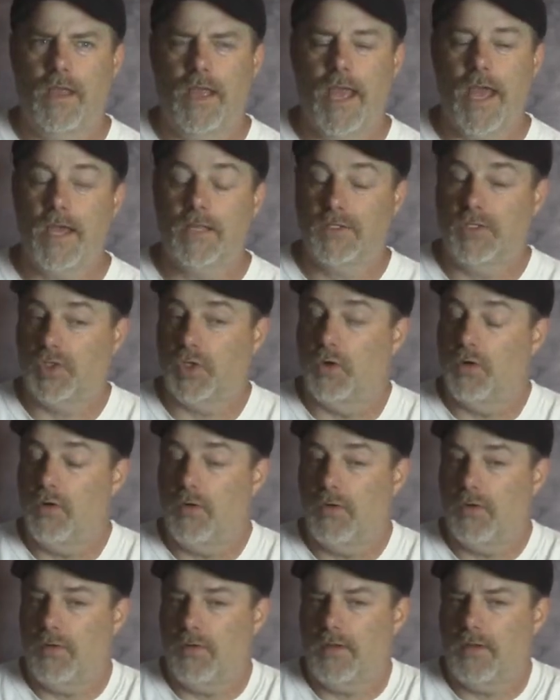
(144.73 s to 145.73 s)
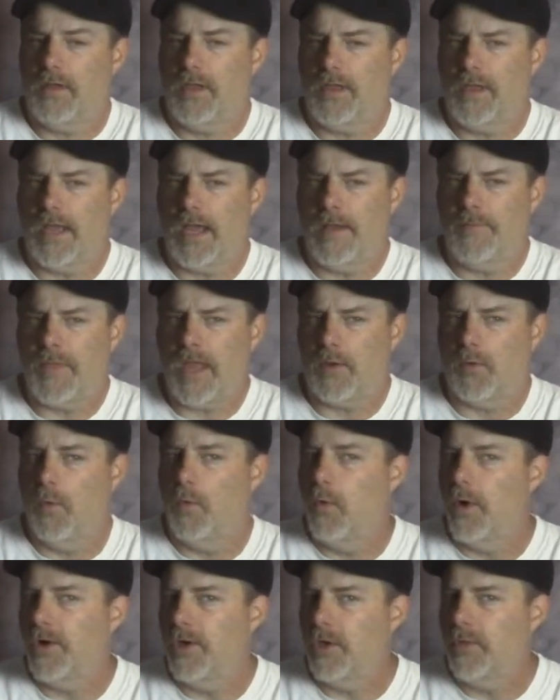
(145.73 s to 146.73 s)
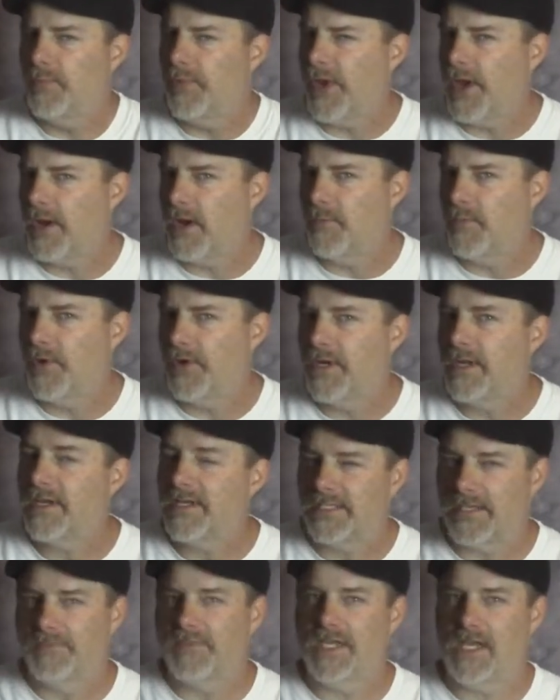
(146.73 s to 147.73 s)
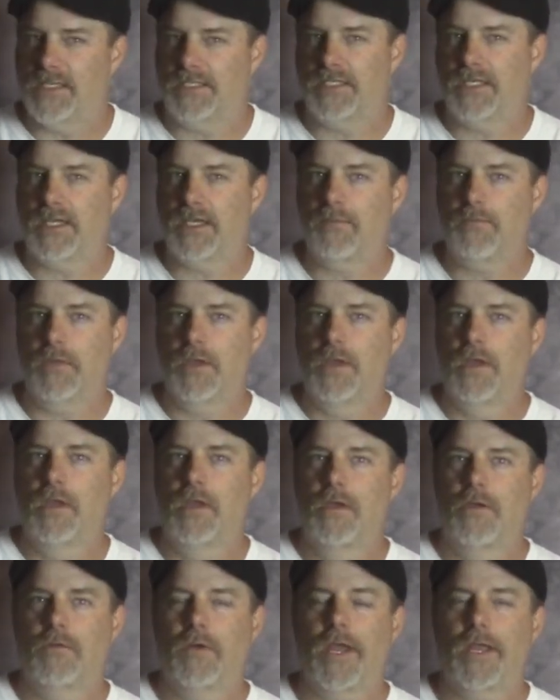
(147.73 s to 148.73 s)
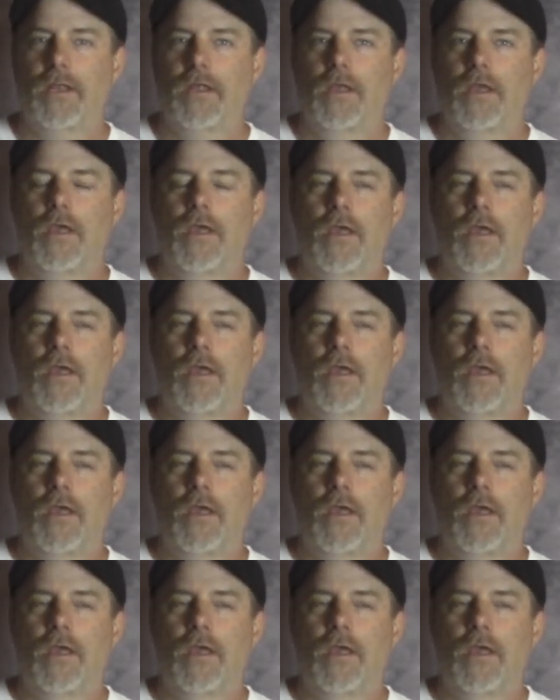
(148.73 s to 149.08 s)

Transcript: And so I'm like, well, what are you planning on putting in? Because I'm testing them, right?